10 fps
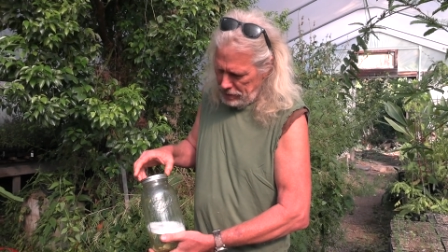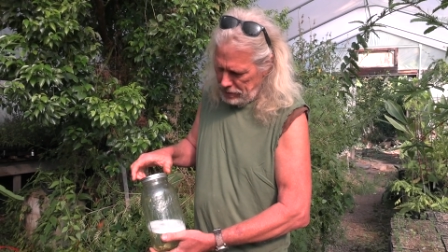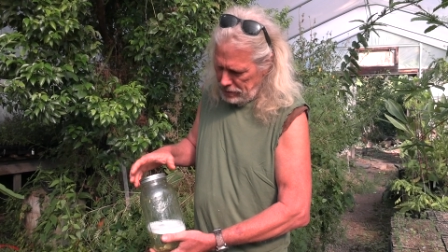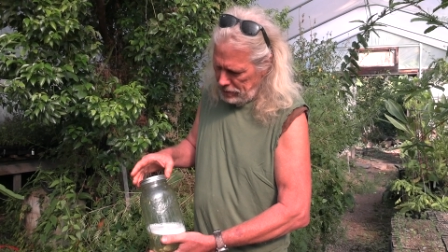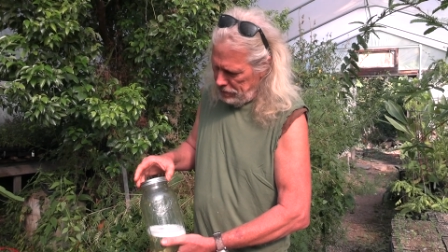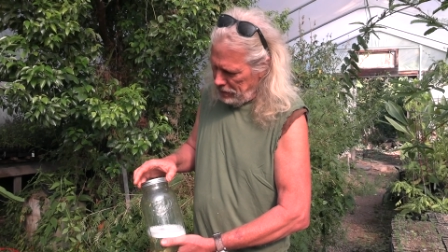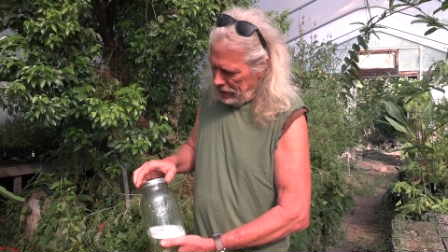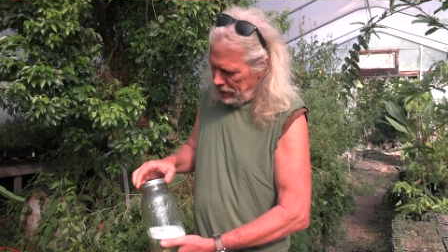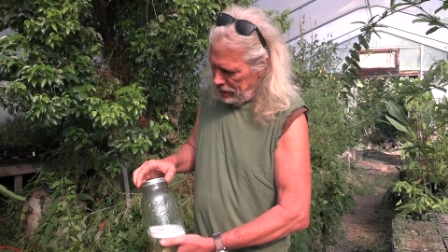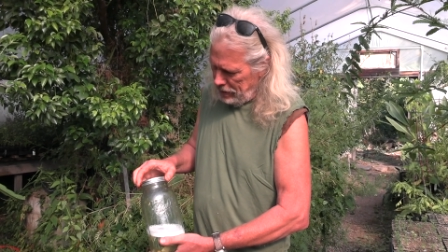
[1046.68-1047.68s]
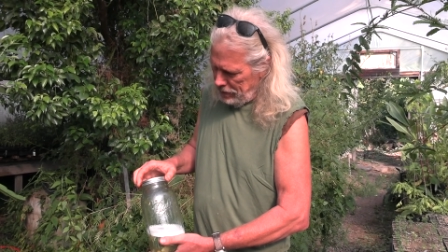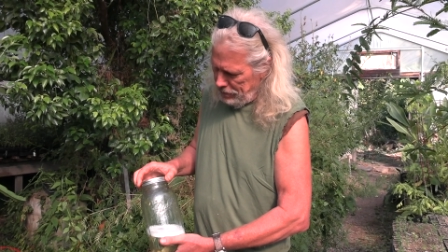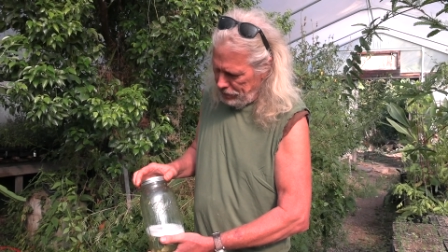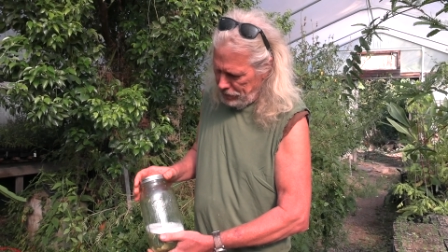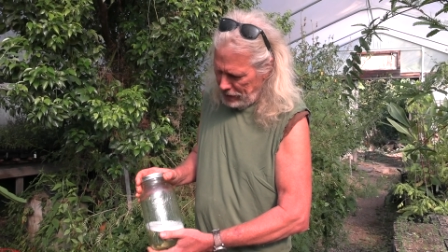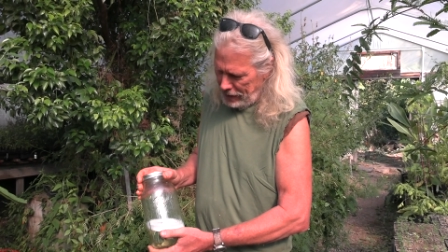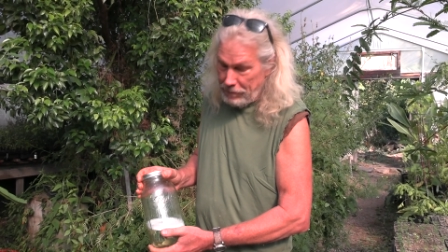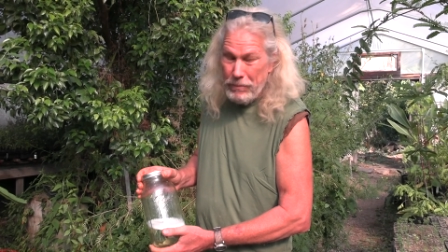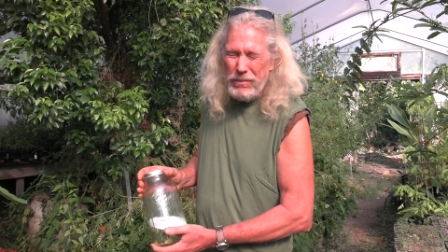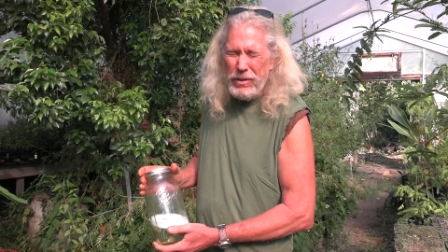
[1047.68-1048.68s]
uh, um,
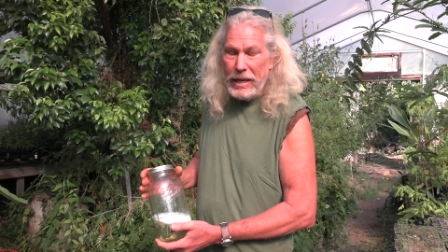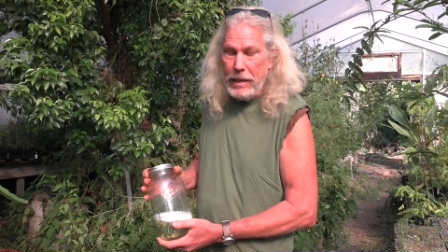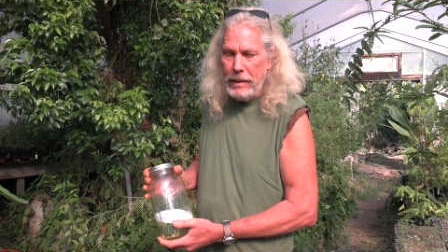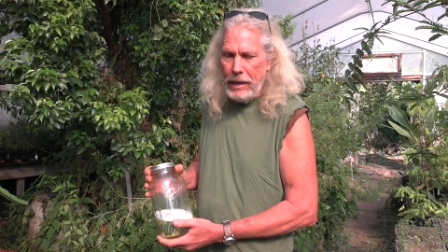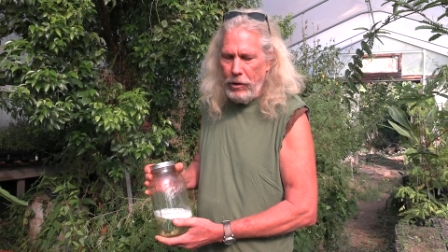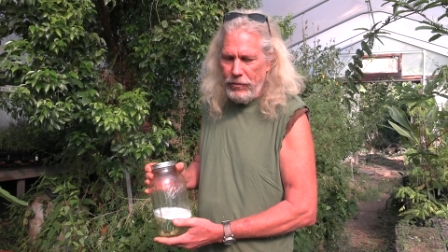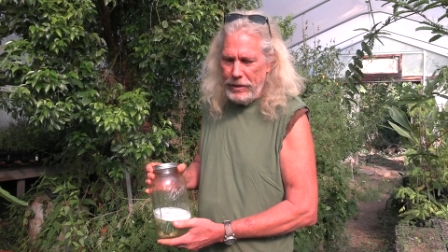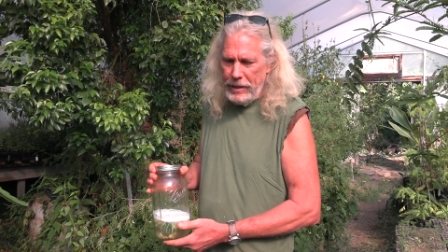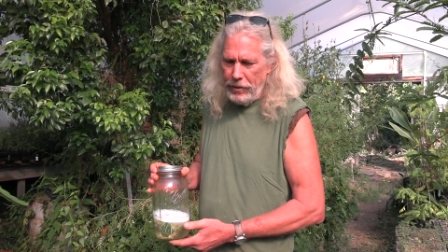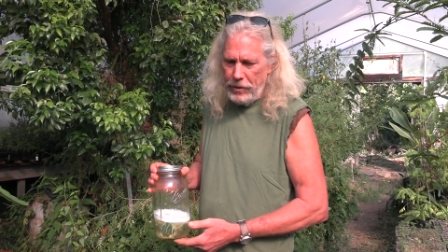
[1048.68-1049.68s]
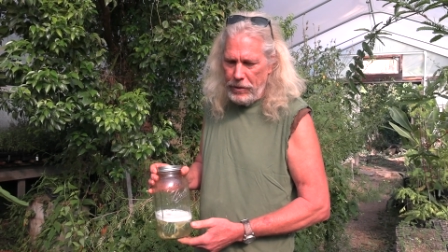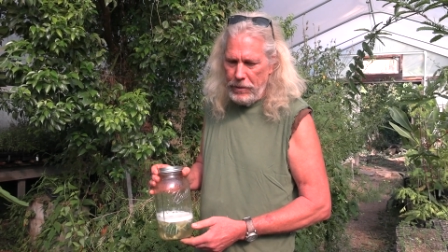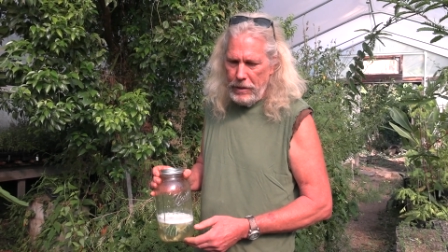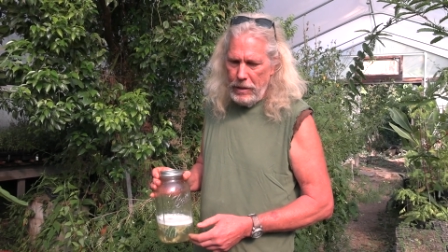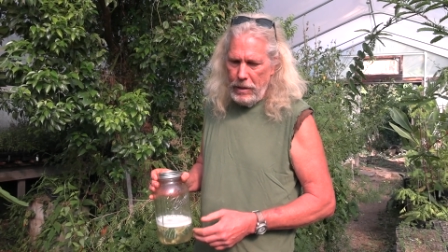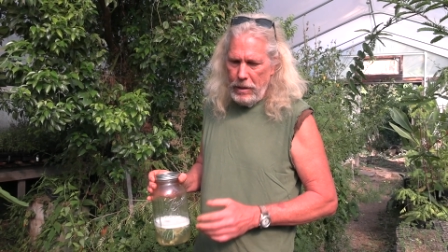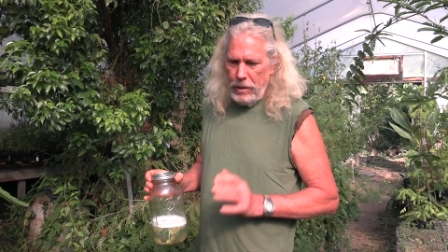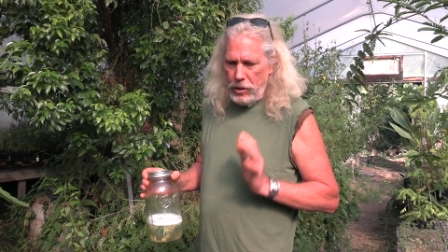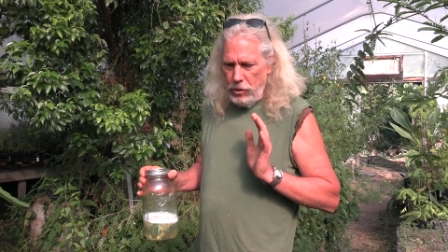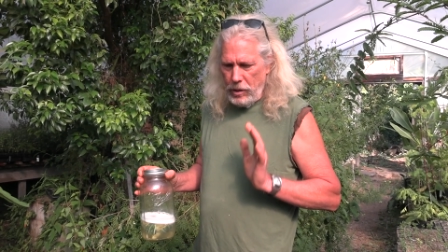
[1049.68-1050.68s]
I'm thinking now of another
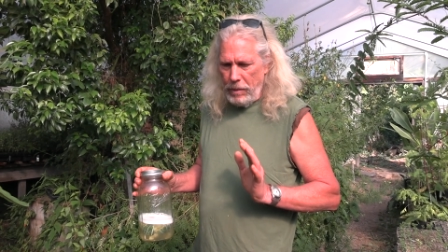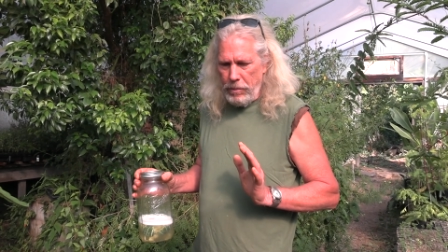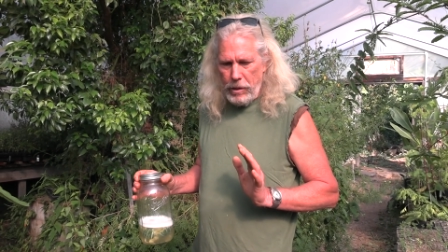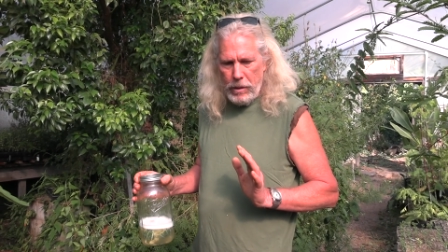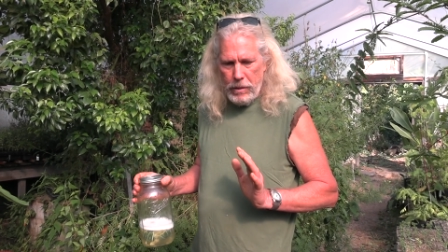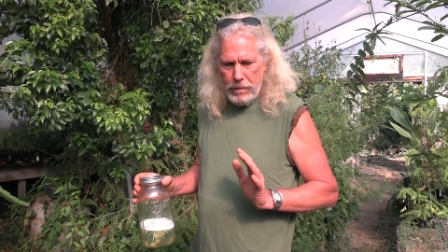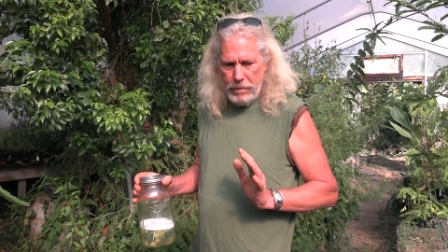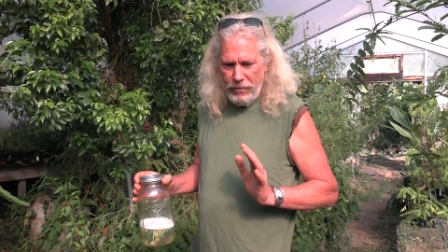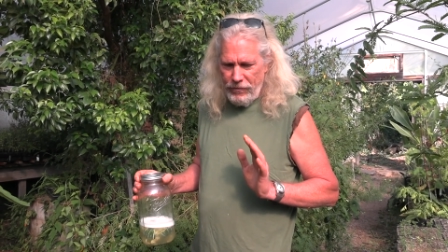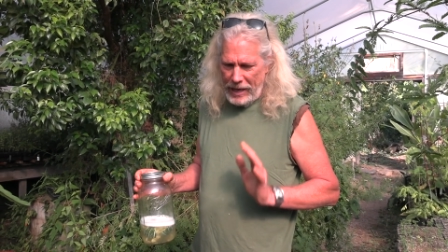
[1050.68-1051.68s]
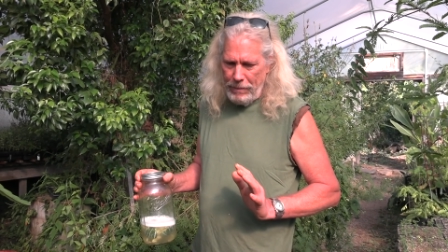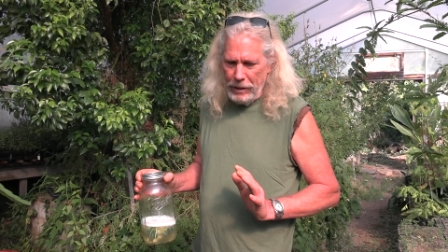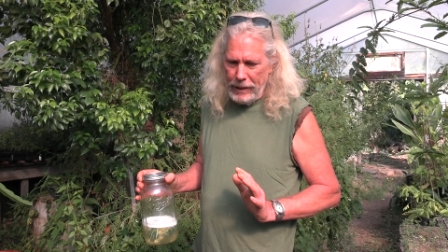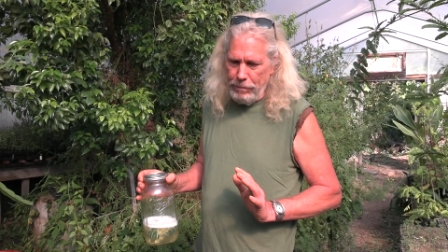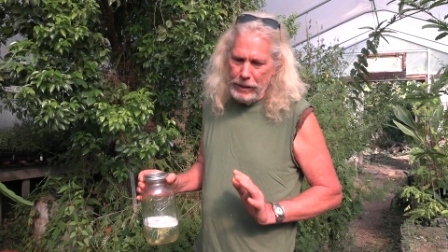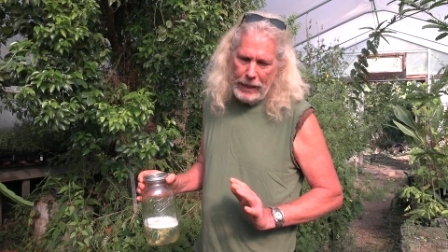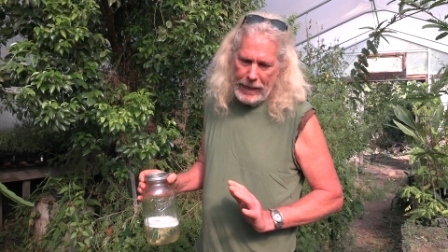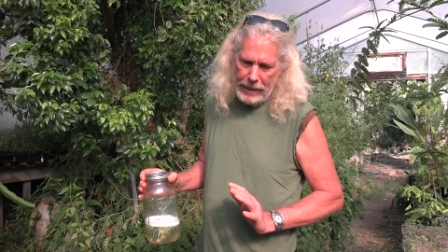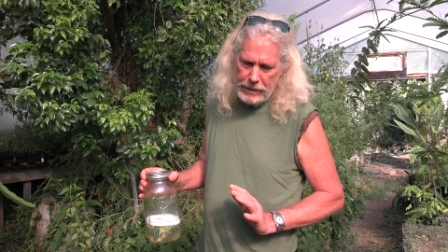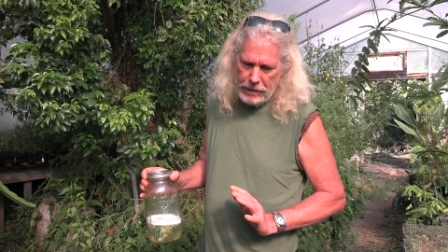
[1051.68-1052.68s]
cucumber family
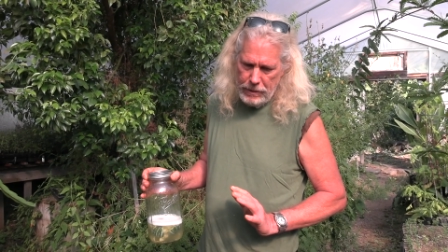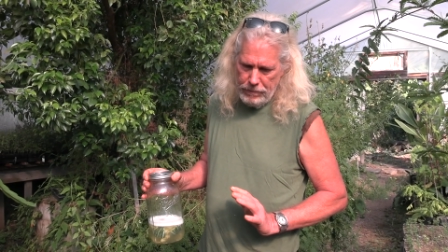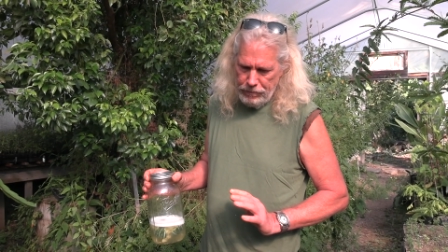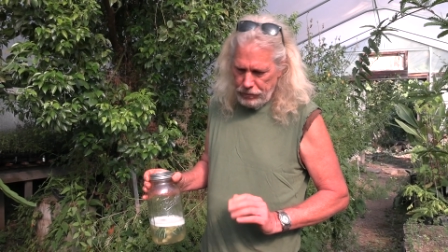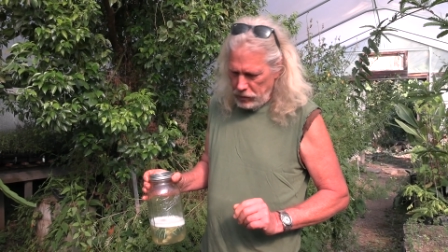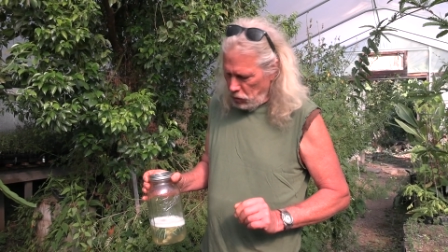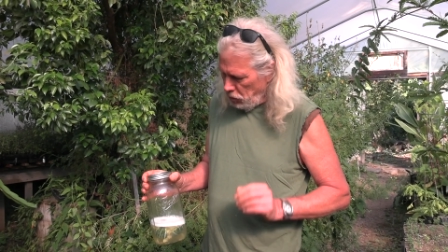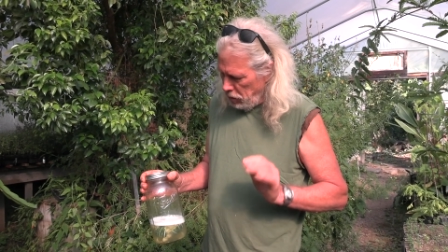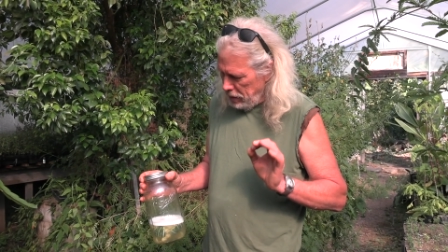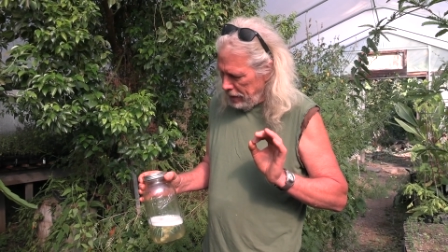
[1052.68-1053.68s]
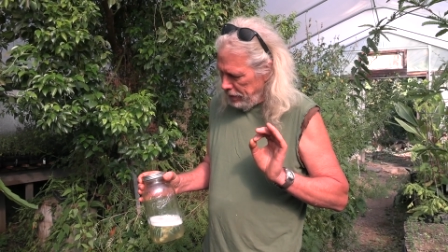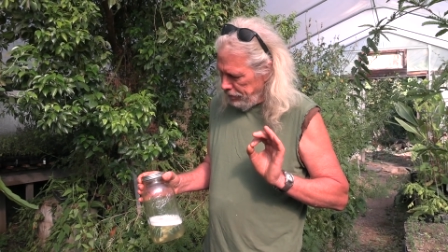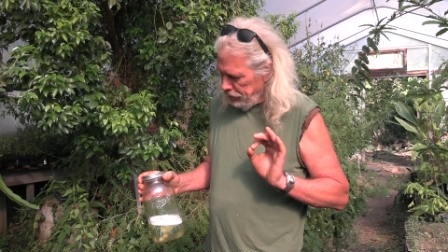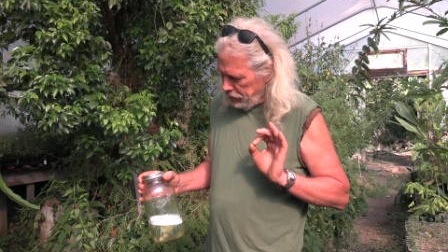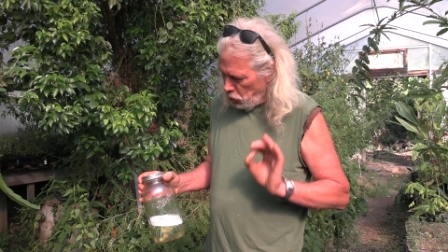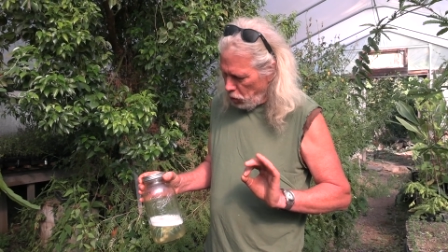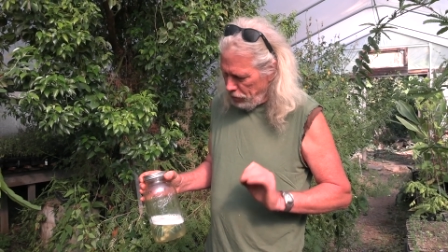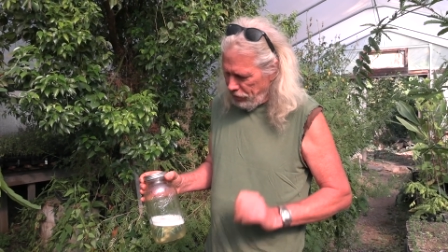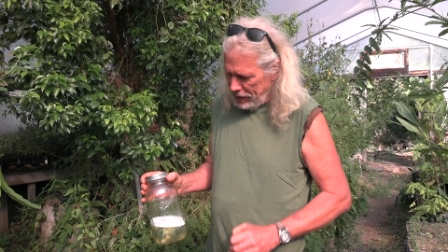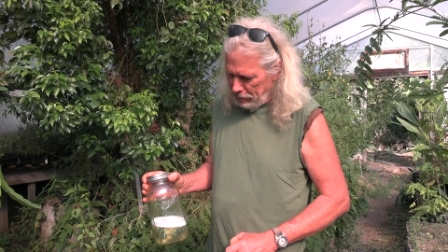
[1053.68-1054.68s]
plant or uh, gourd
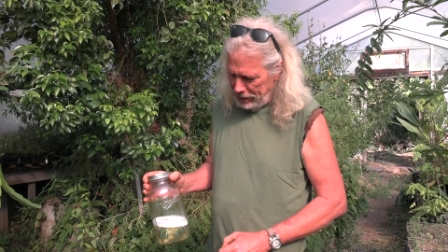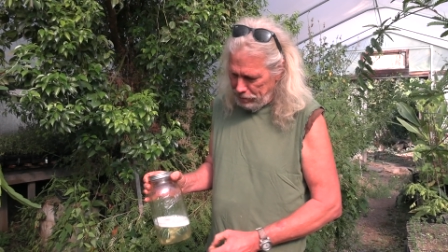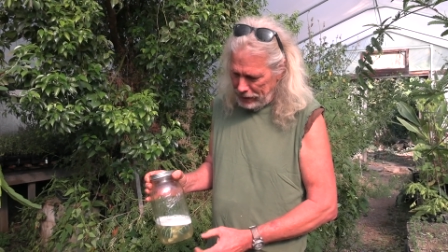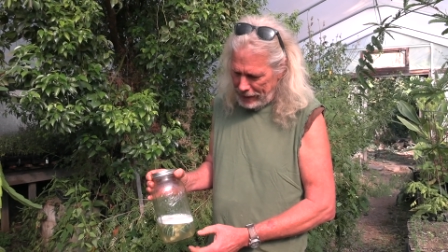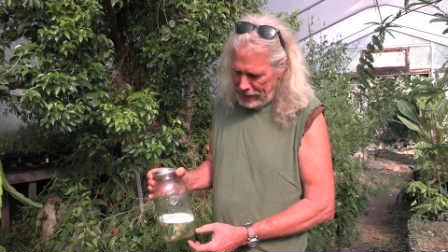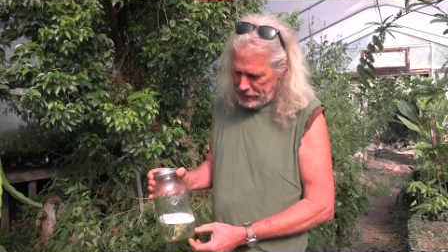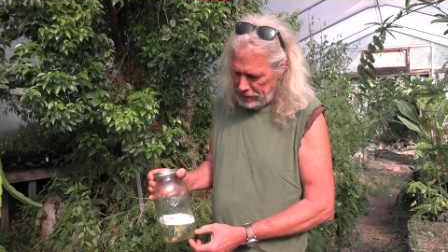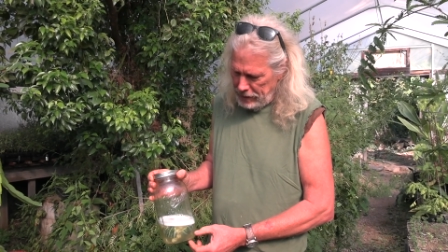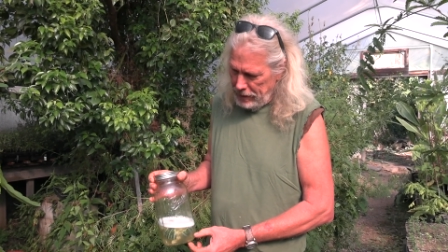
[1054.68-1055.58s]
family plant